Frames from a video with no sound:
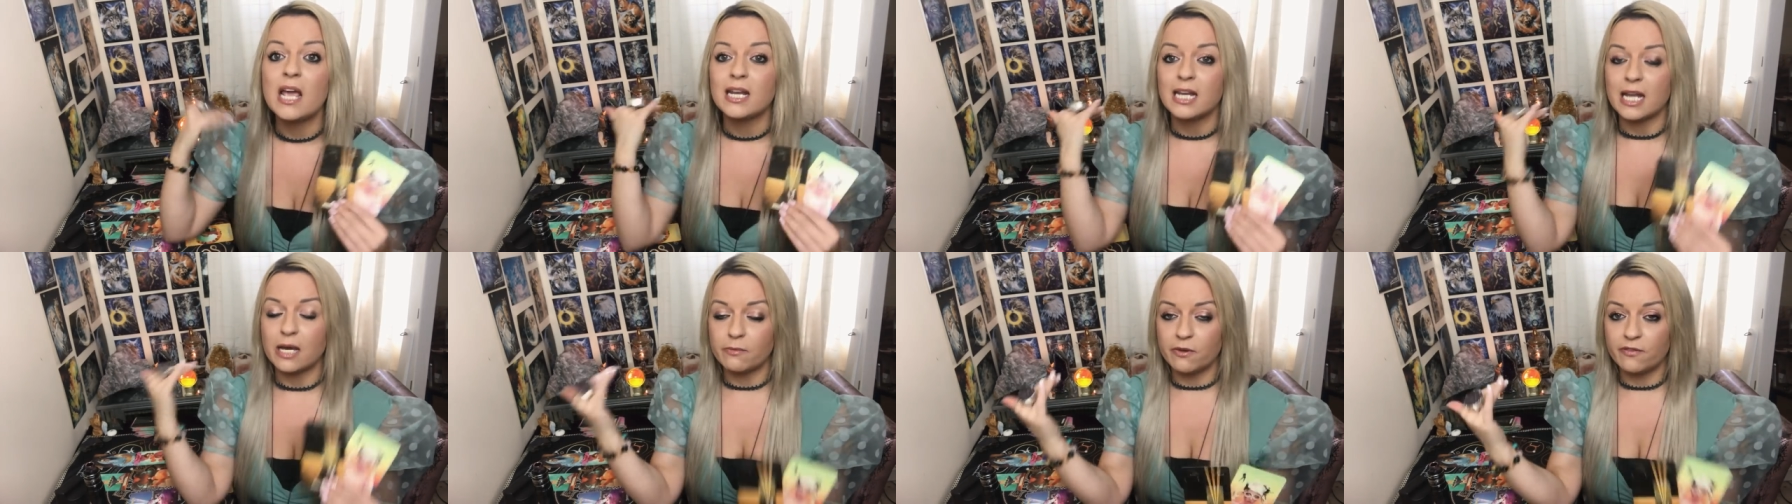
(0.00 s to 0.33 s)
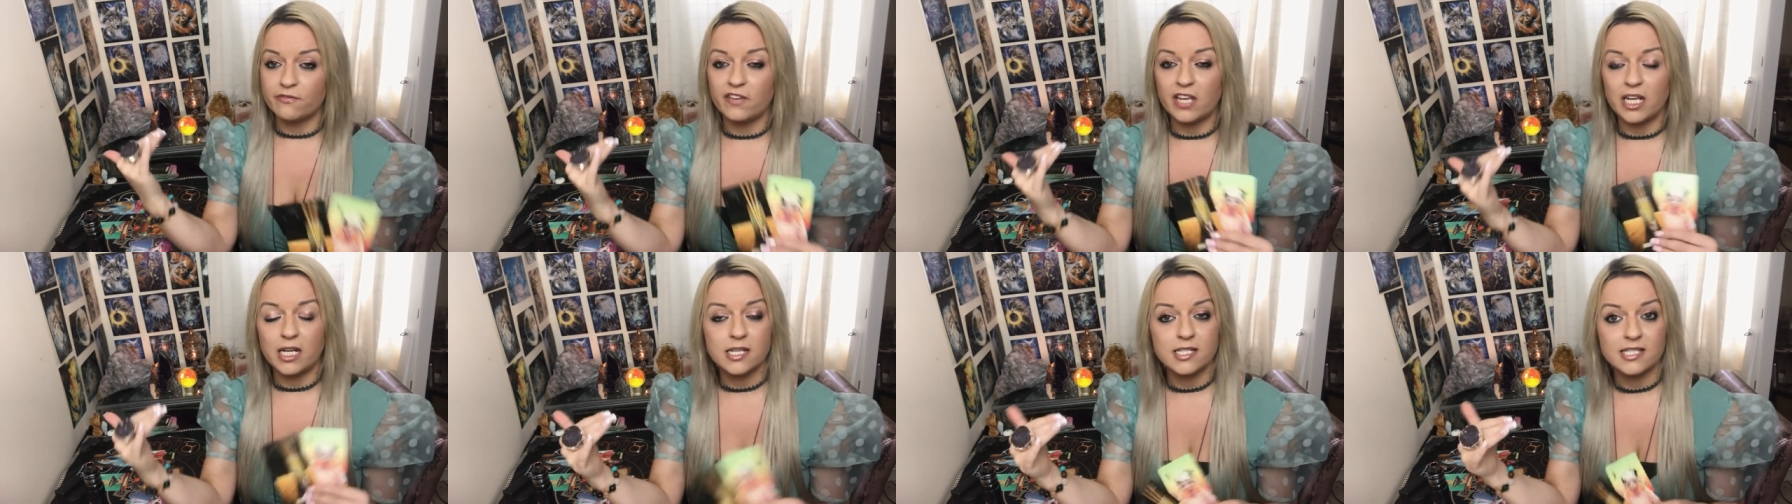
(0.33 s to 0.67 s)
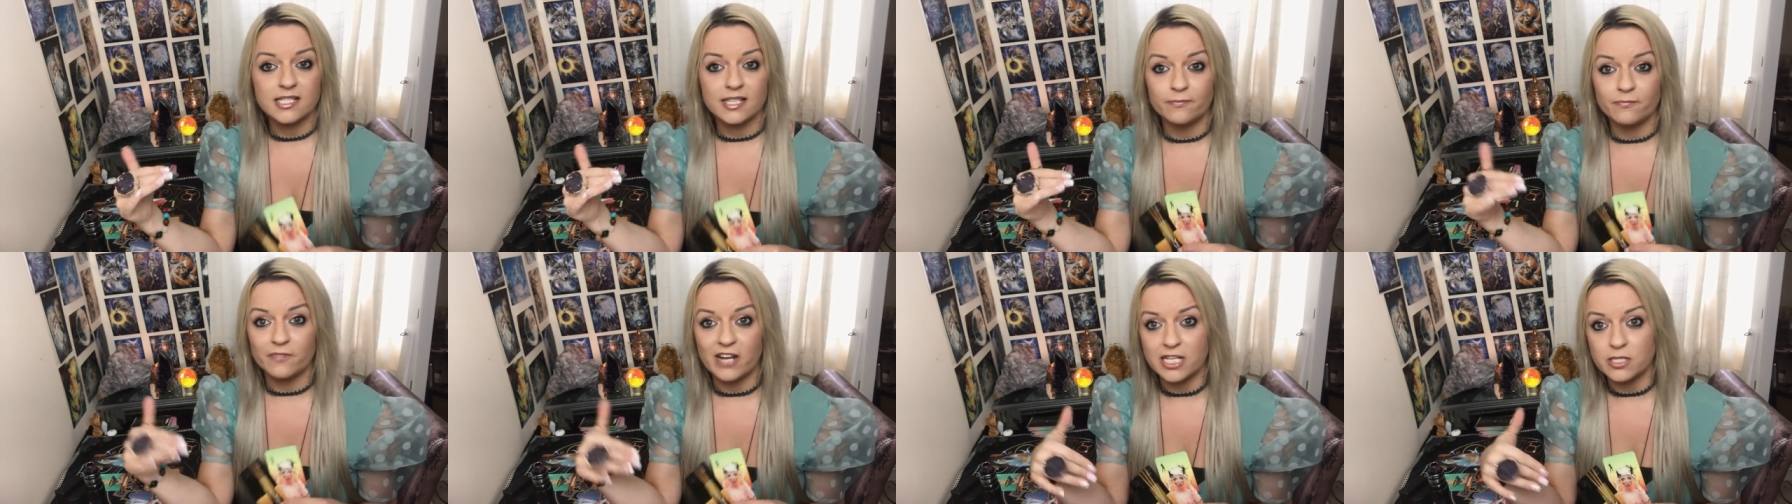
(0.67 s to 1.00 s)
Now, with
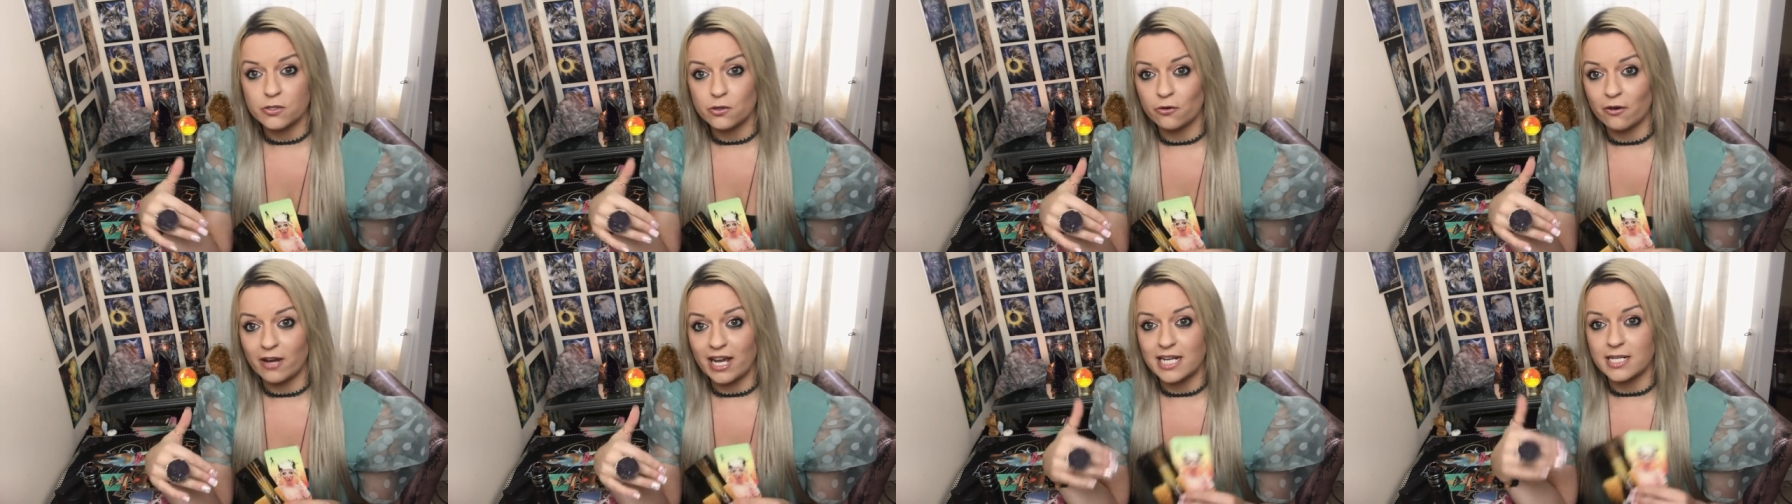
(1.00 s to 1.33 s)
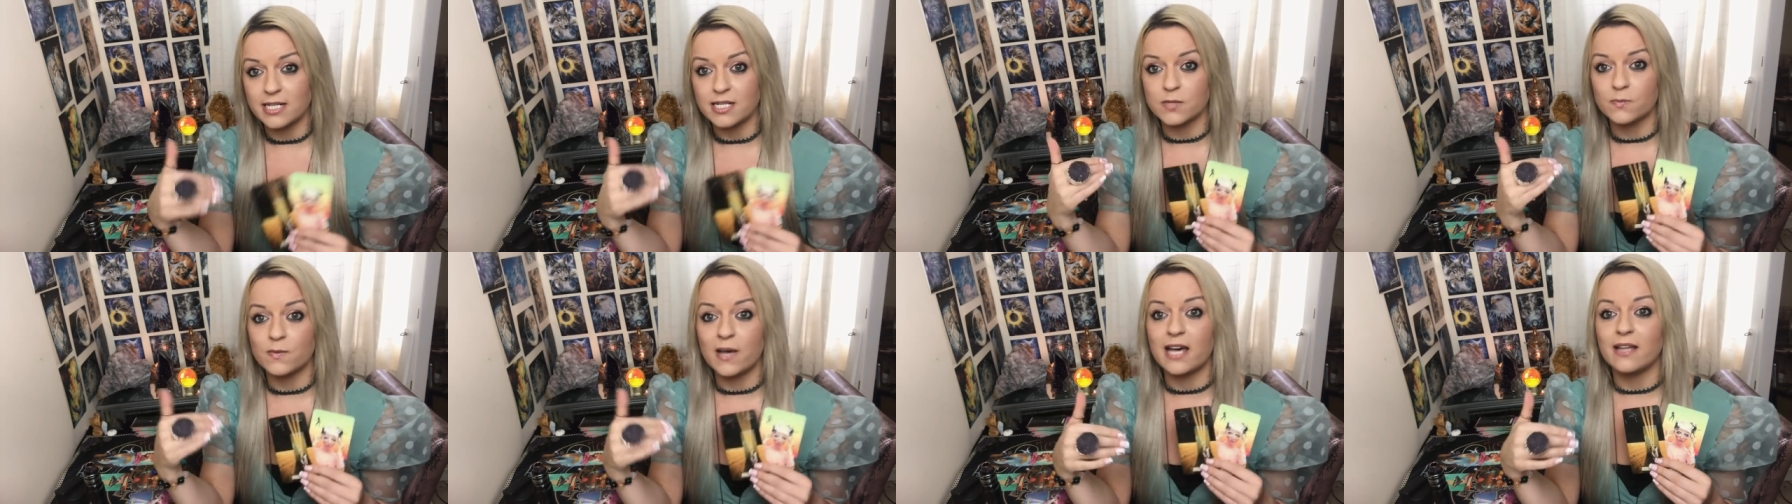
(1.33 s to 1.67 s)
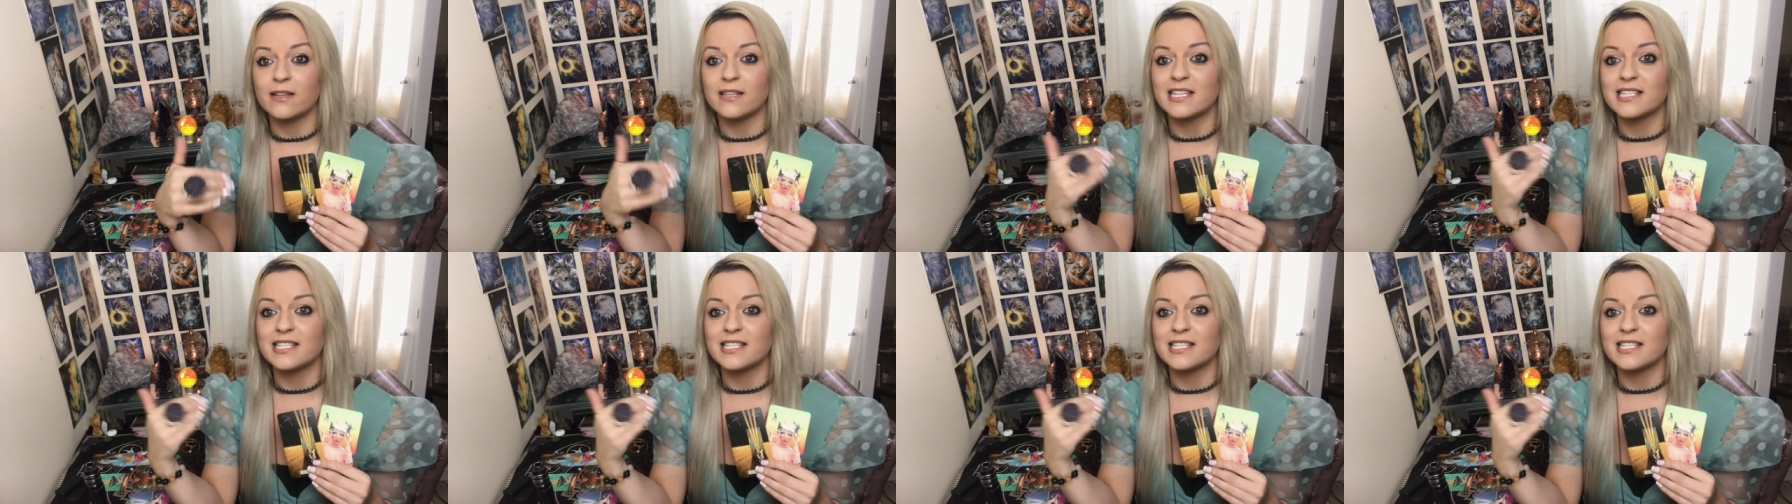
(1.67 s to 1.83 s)
Venus in retrograde as well,